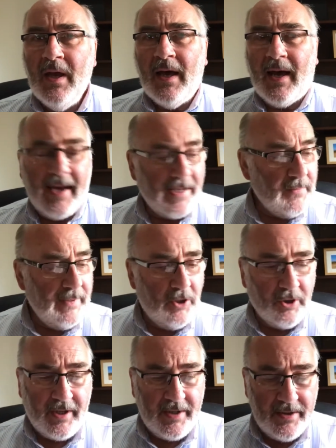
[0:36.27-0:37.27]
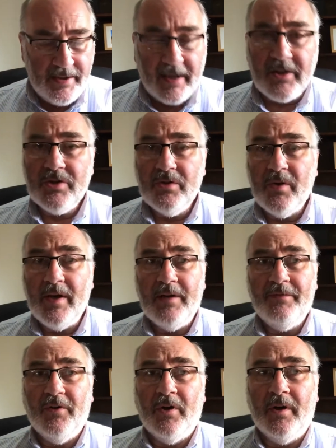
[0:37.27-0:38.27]
I had a wee look in the dictionary
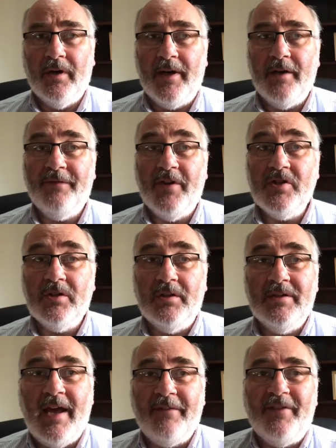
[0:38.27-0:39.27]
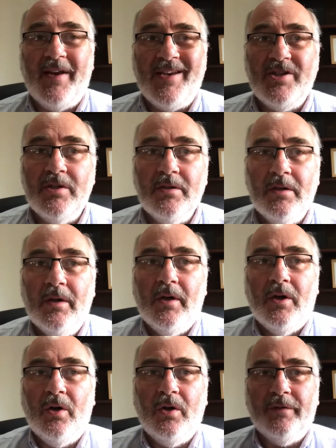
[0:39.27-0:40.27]
for an official definition
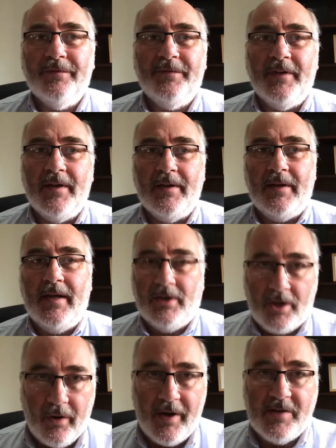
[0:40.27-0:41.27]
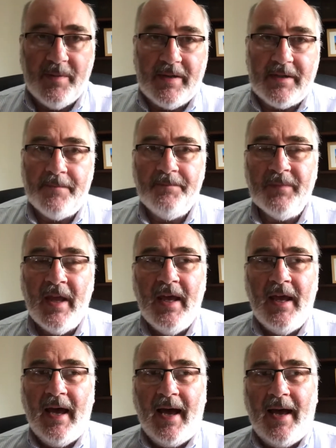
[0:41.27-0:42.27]
of encouragement,
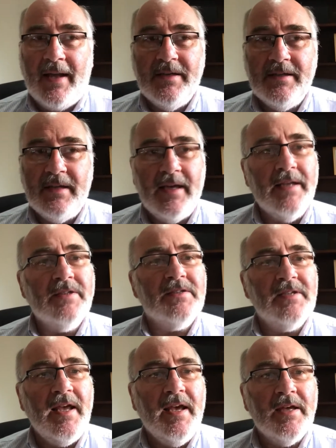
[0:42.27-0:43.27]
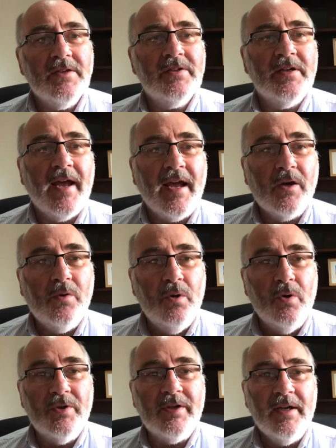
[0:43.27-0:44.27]
and it says, and I
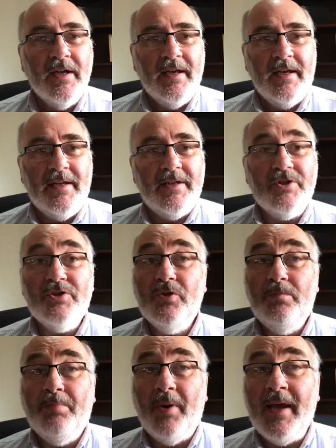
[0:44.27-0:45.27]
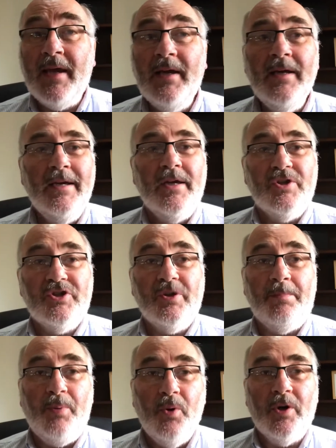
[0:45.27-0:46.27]
quote, "It is to bring
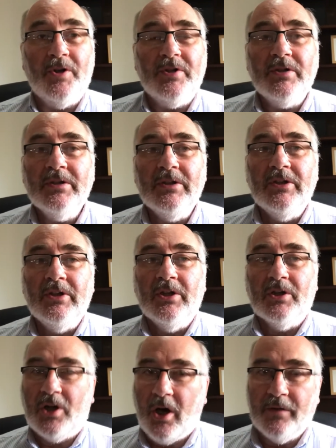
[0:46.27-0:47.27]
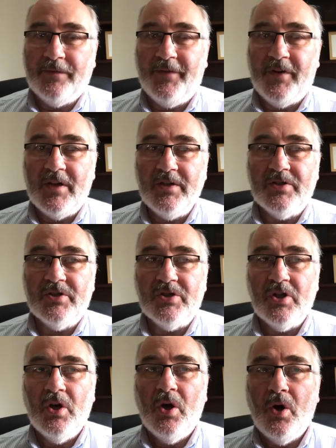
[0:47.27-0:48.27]
support,
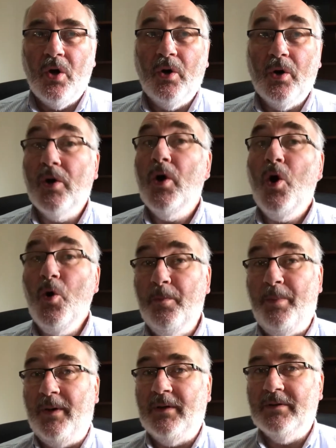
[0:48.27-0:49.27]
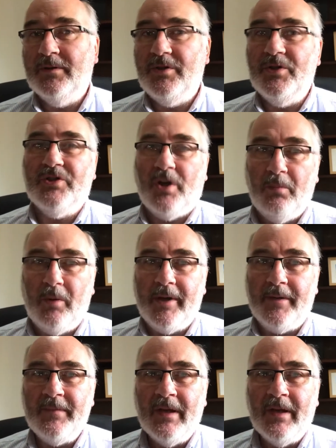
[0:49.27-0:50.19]
confidence, or hope to someone."